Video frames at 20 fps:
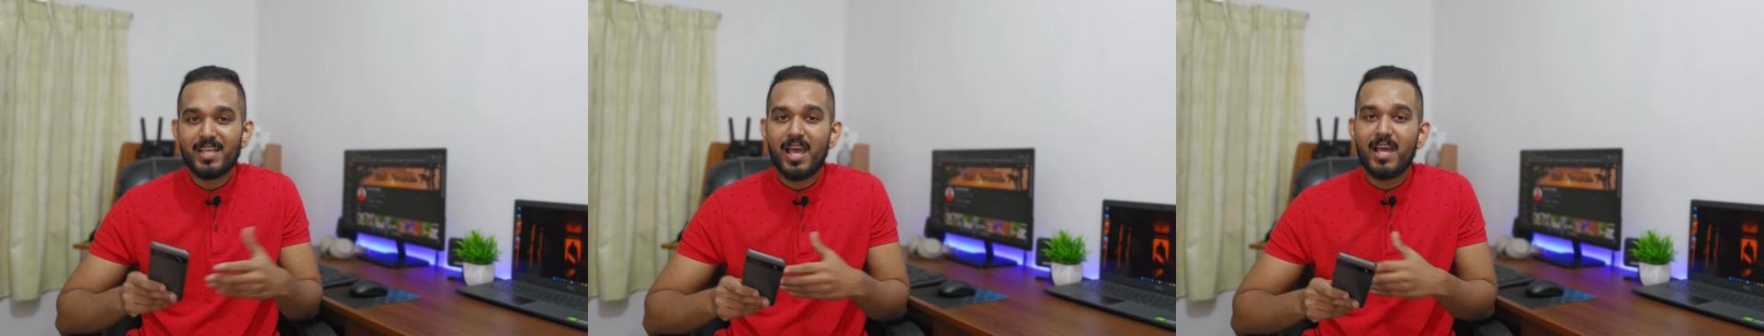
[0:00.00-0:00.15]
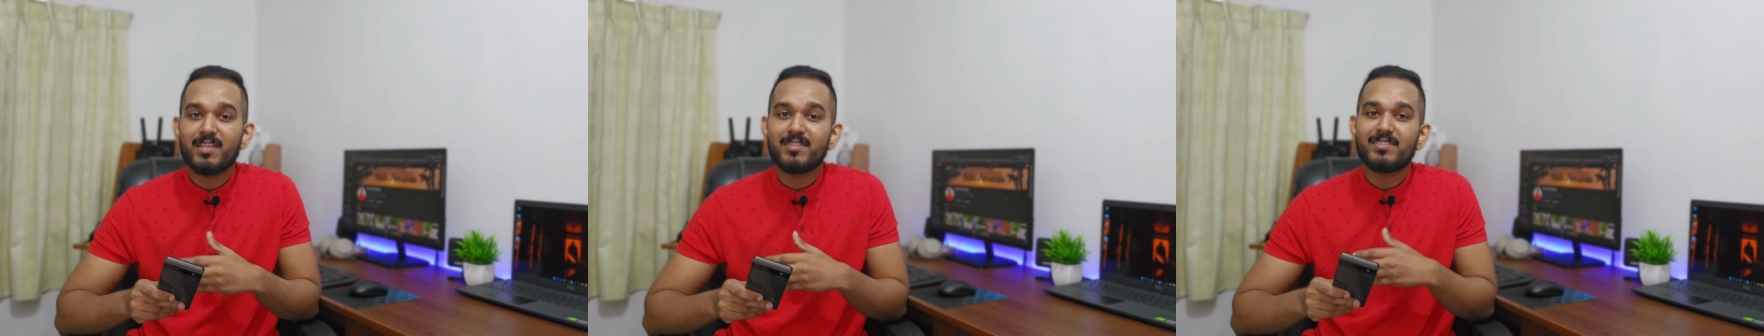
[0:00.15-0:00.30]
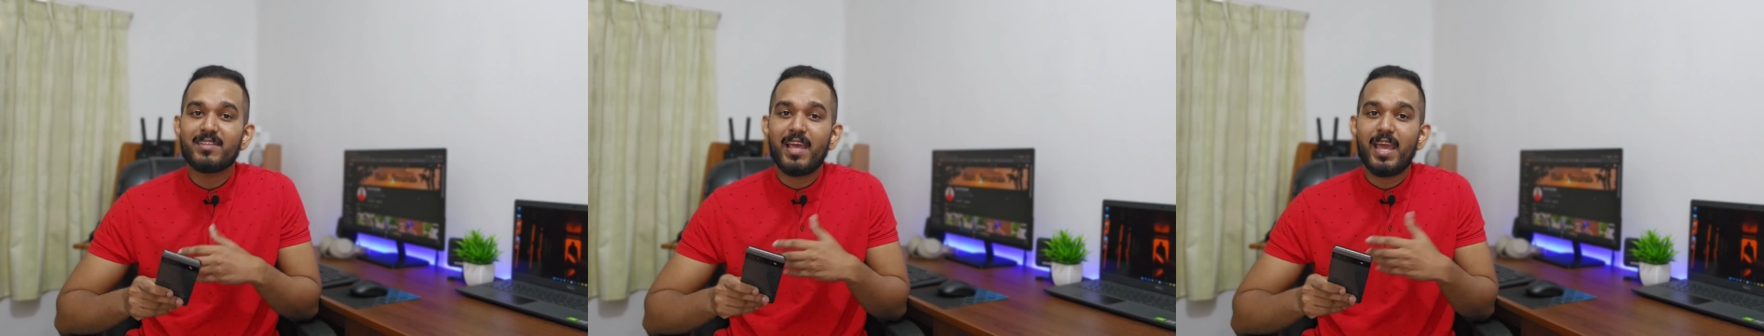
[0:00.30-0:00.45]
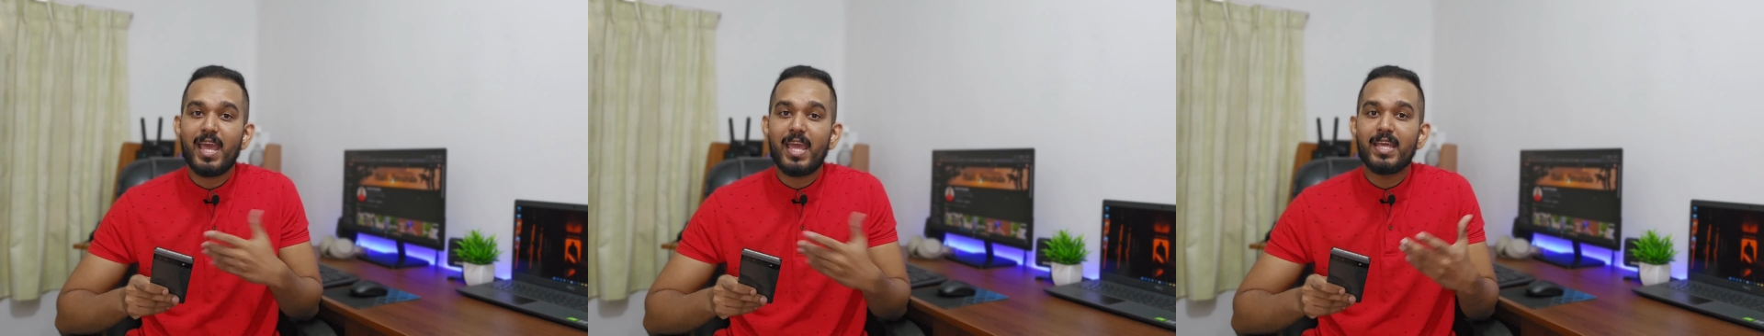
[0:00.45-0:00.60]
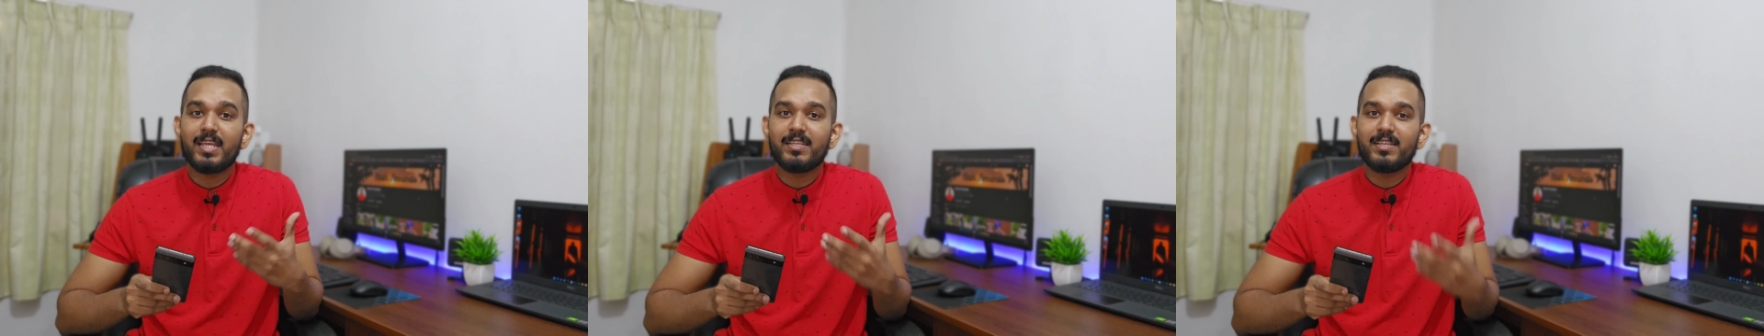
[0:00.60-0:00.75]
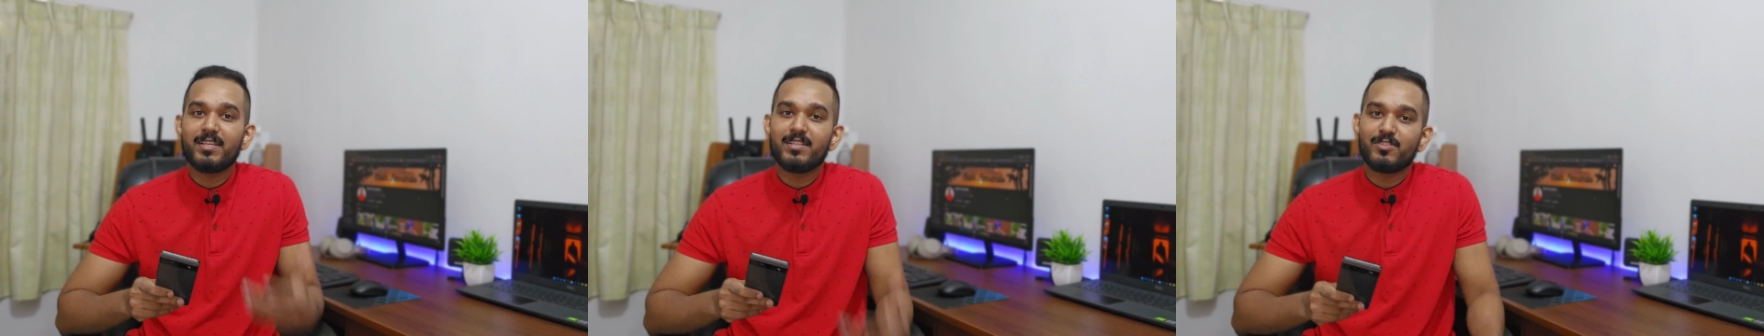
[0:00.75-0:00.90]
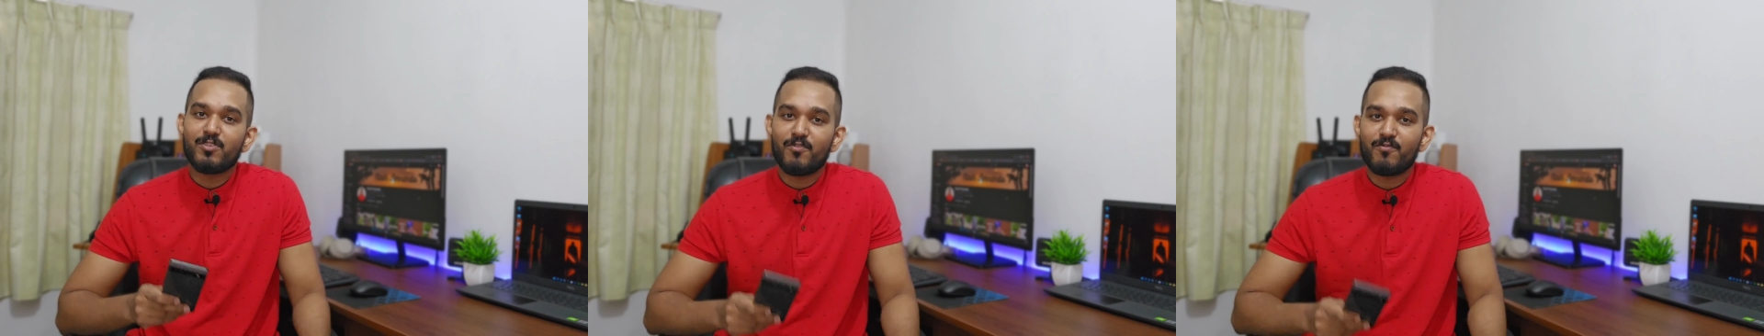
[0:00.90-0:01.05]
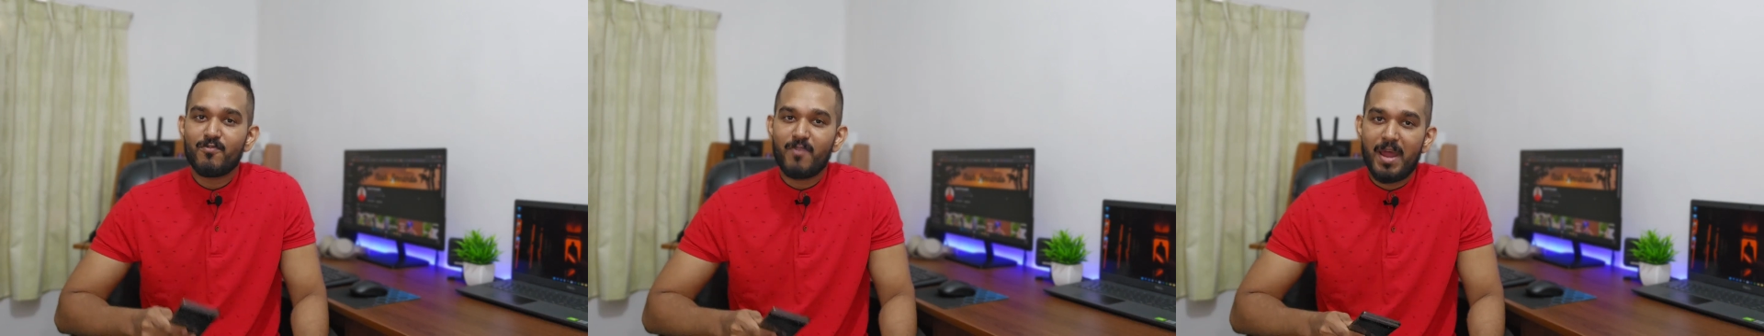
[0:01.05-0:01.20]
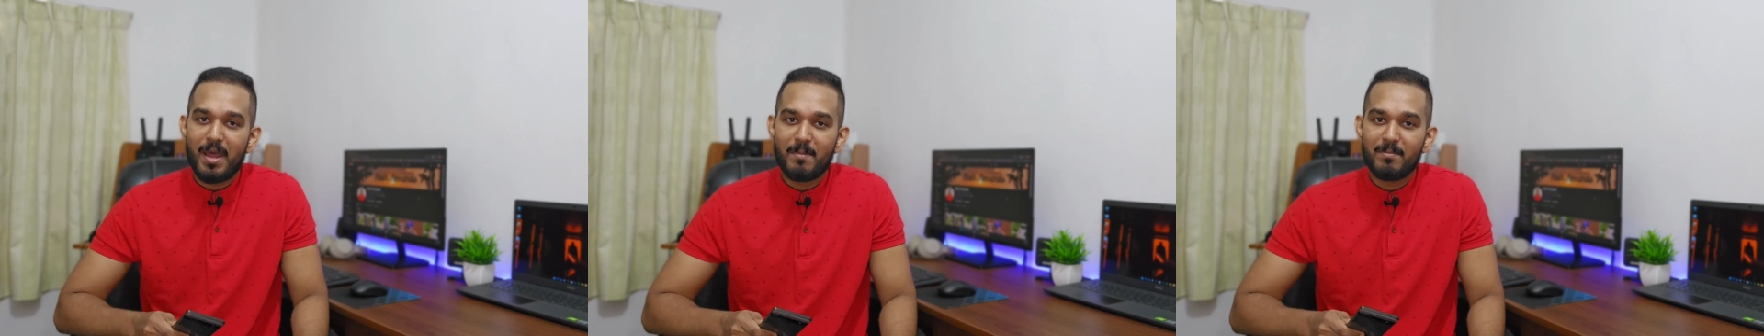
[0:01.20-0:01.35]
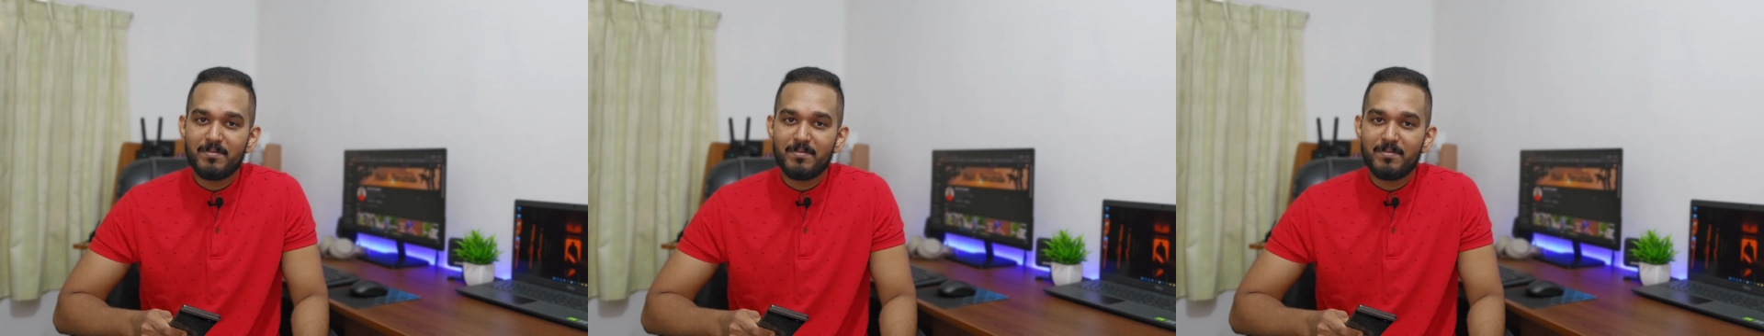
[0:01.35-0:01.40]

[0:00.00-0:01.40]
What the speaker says: has 8 gigs of RAM.